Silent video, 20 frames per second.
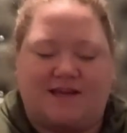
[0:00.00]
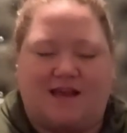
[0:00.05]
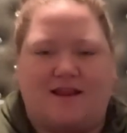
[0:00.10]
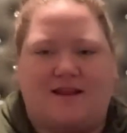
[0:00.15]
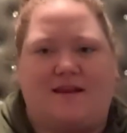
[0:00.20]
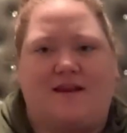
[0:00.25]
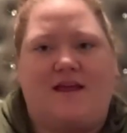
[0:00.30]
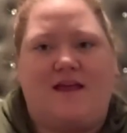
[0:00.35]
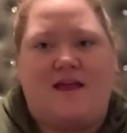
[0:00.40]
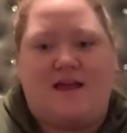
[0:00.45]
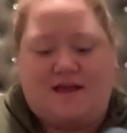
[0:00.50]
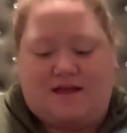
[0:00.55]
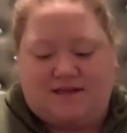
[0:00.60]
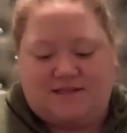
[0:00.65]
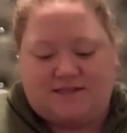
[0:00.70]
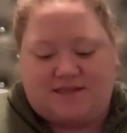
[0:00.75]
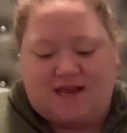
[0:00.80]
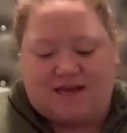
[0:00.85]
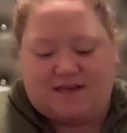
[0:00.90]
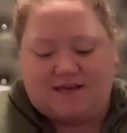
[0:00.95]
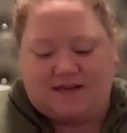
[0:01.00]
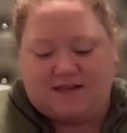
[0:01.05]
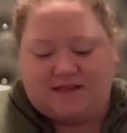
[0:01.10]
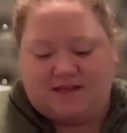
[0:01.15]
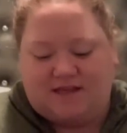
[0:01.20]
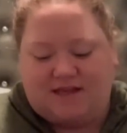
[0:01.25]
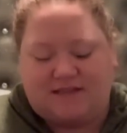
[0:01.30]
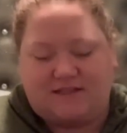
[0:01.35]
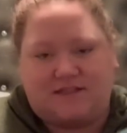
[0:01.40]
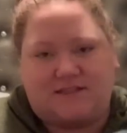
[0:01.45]
And
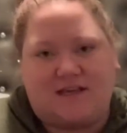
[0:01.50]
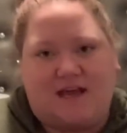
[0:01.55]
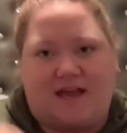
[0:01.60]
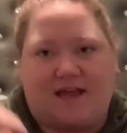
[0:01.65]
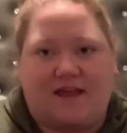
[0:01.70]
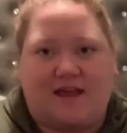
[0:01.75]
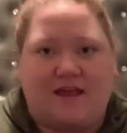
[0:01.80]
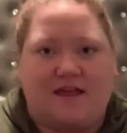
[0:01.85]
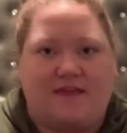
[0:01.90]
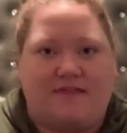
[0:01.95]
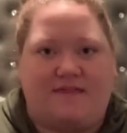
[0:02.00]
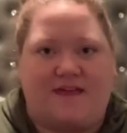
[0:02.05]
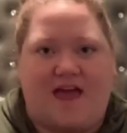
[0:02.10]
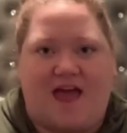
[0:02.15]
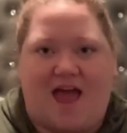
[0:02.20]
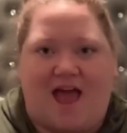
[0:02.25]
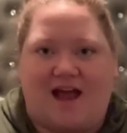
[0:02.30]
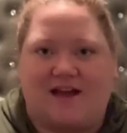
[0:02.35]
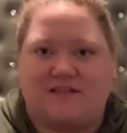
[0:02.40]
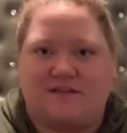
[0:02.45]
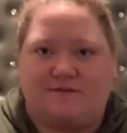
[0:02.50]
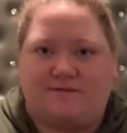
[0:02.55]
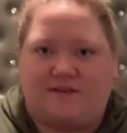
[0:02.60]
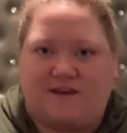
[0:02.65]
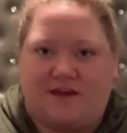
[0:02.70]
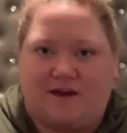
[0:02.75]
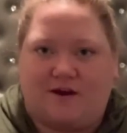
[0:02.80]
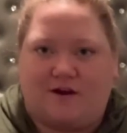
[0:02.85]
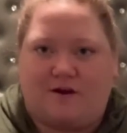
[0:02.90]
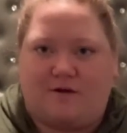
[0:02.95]
technically it's like the active
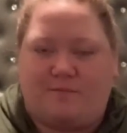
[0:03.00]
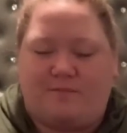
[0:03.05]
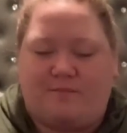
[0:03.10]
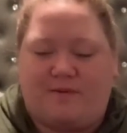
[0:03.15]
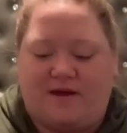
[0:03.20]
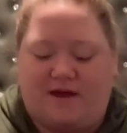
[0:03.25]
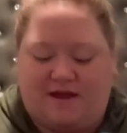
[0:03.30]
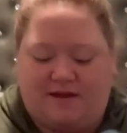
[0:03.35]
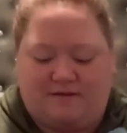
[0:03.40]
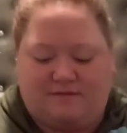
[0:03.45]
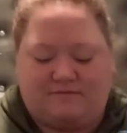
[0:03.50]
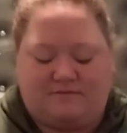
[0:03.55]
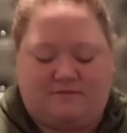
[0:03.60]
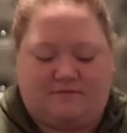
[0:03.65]
gear, but